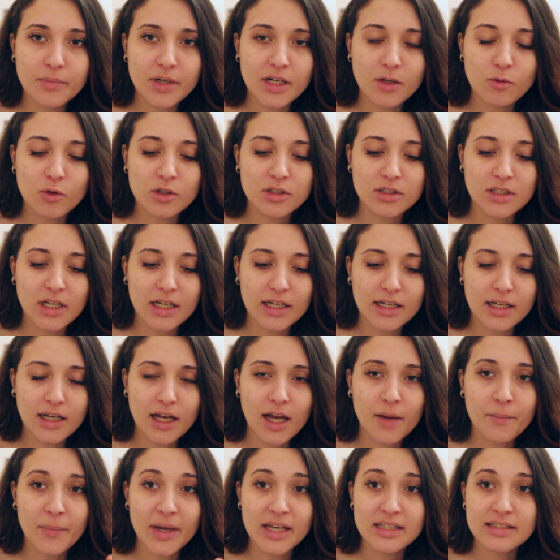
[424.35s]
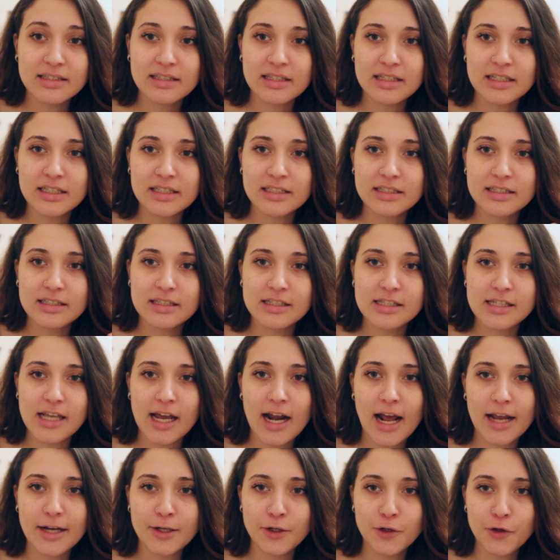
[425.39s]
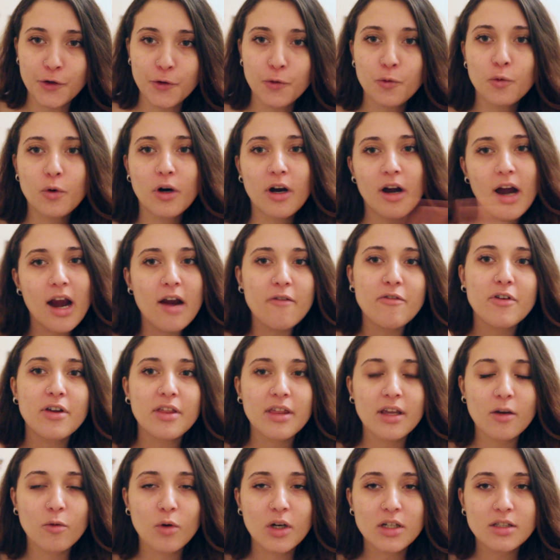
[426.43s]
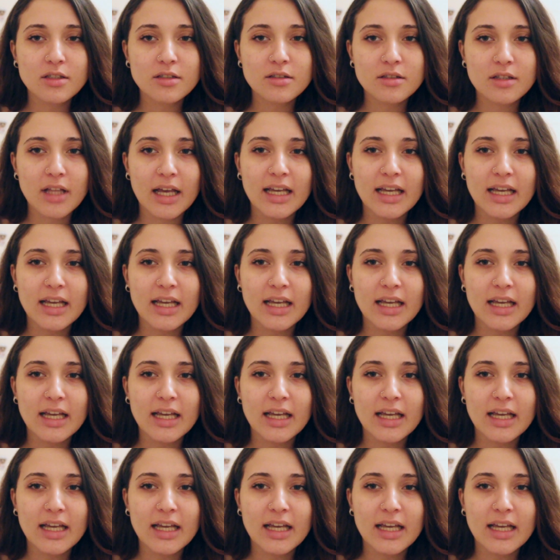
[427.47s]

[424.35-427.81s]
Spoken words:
but it was like a messiness that I knew where everything was.